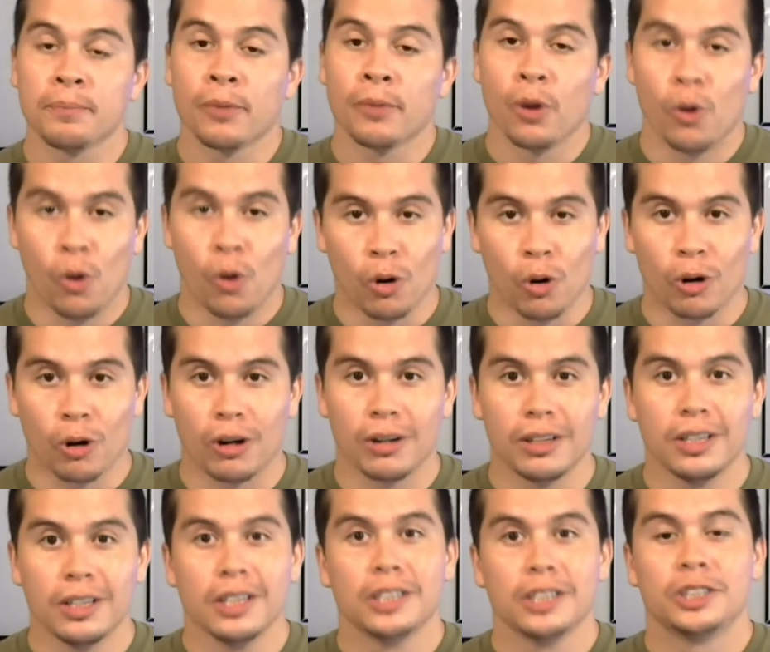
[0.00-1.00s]

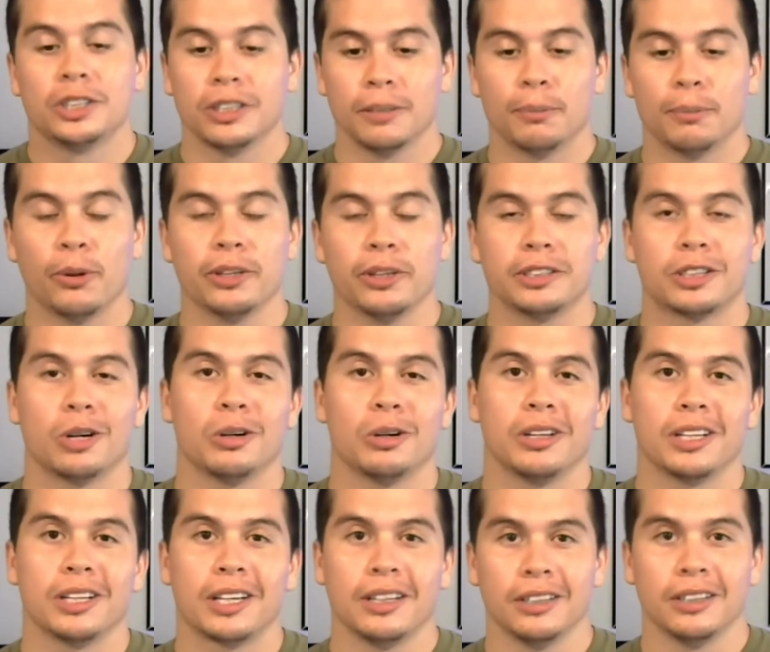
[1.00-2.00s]
or should the points go
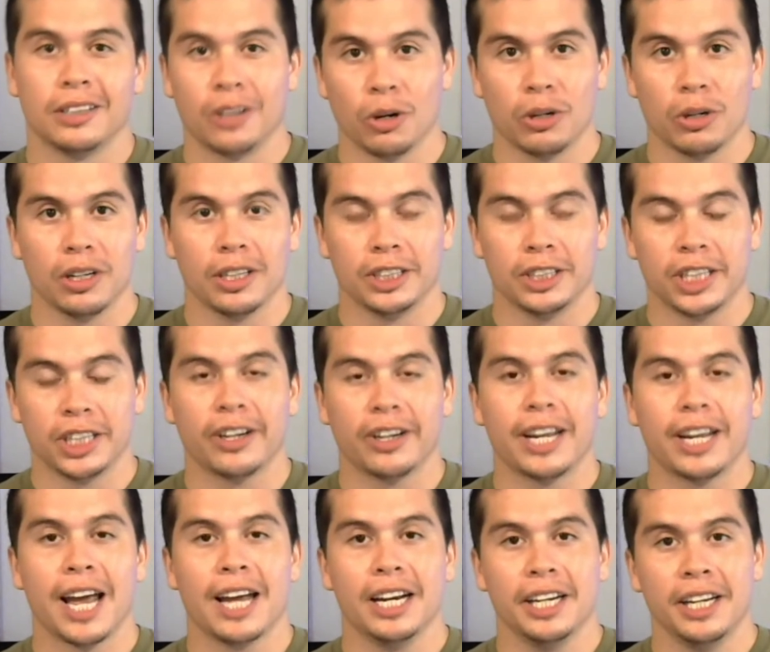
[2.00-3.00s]
to the go to
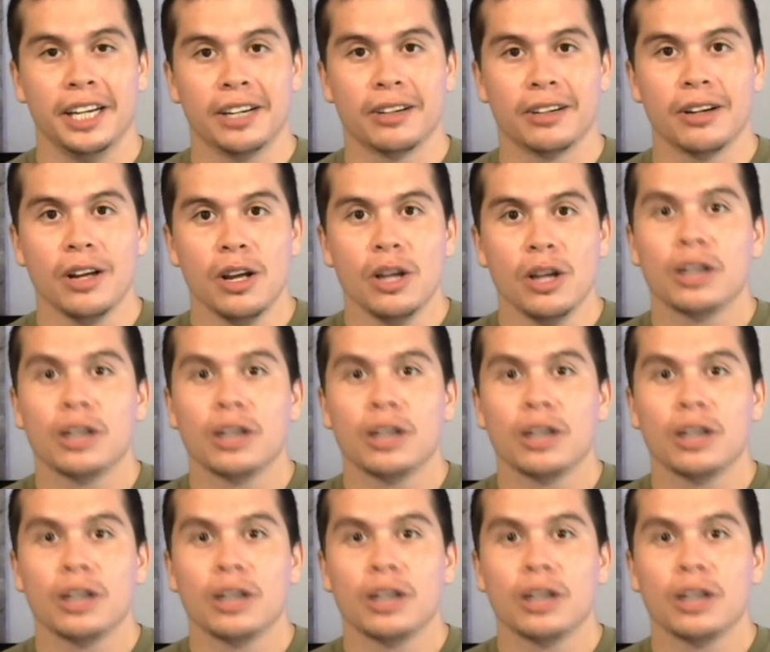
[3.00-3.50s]
Jared Cannonier